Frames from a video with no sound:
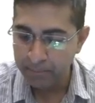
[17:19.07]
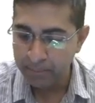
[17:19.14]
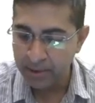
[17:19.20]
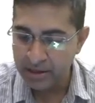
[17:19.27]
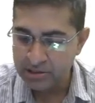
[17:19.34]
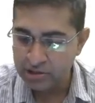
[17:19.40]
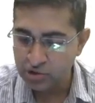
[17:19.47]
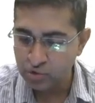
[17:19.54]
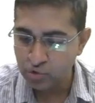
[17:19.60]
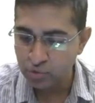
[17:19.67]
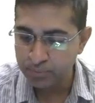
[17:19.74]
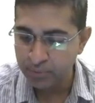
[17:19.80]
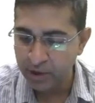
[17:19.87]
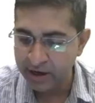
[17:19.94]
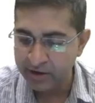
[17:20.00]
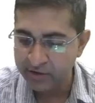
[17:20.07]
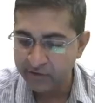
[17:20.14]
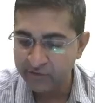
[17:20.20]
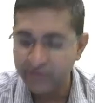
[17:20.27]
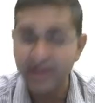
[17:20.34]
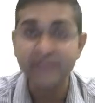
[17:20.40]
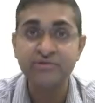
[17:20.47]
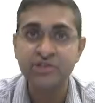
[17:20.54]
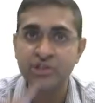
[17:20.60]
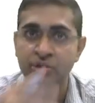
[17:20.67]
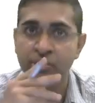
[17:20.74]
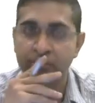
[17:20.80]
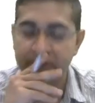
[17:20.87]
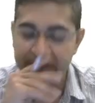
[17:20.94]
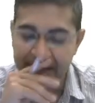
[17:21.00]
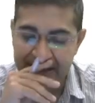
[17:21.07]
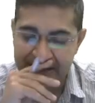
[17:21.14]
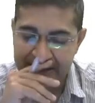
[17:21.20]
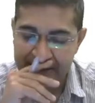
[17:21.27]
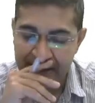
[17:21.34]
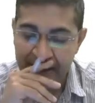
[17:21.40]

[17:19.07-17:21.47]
+2.50. Yes.